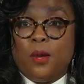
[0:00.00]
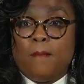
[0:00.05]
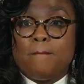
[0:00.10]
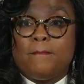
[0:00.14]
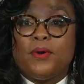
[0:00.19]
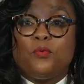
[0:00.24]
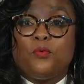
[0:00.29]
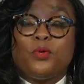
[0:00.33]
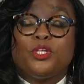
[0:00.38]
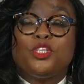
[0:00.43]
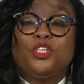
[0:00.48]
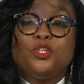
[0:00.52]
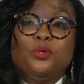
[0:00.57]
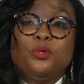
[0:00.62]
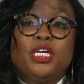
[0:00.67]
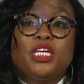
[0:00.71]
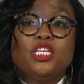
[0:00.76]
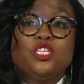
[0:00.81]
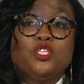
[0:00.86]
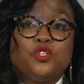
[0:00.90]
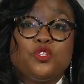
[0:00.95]
but what you
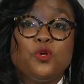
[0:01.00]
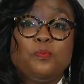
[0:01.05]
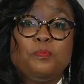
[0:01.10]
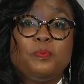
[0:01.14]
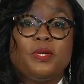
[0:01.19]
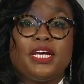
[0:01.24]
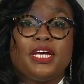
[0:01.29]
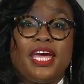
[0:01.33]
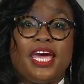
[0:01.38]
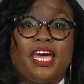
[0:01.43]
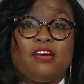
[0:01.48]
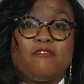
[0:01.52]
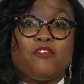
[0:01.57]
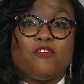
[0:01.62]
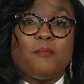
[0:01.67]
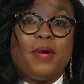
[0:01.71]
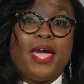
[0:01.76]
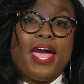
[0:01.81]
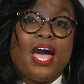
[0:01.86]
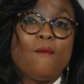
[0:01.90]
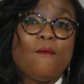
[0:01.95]
can duplicate
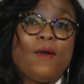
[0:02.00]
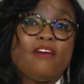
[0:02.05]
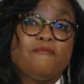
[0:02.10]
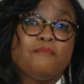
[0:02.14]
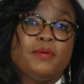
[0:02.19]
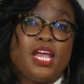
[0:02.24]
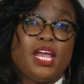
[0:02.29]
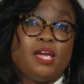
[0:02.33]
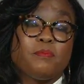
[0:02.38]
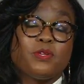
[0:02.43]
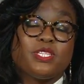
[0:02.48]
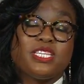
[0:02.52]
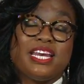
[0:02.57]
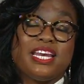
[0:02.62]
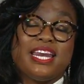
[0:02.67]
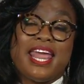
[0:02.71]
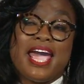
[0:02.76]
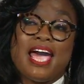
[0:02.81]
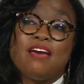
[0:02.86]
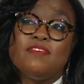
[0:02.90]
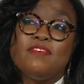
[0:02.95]
from how I've been able to
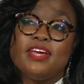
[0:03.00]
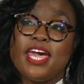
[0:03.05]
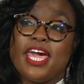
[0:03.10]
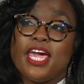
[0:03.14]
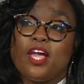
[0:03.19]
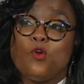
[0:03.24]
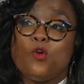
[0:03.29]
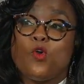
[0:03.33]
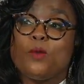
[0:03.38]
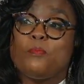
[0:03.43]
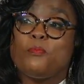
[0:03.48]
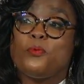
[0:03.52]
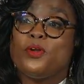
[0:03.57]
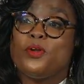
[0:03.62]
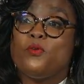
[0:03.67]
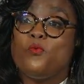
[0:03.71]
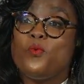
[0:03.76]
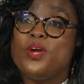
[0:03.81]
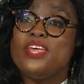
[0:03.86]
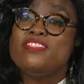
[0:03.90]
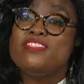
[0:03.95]
navigate corporate
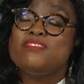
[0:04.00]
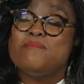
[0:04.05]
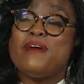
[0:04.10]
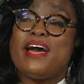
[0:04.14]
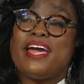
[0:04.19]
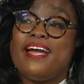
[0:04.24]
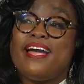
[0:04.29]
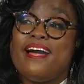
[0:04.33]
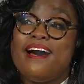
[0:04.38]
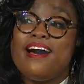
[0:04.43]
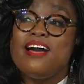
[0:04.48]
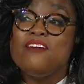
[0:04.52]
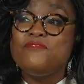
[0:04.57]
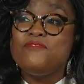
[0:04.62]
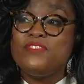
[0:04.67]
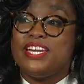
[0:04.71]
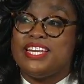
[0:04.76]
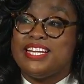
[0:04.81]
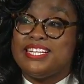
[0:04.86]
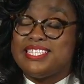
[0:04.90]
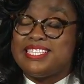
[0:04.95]
with my
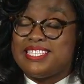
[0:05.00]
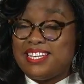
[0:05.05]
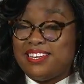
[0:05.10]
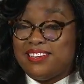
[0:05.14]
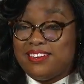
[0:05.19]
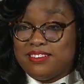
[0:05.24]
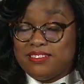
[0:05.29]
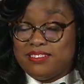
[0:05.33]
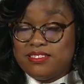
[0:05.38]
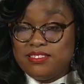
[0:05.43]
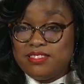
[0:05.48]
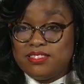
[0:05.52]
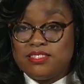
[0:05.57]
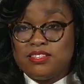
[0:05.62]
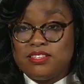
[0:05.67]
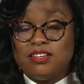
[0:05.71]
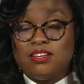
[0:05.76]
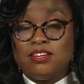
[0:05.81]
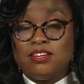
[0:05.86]
confidence is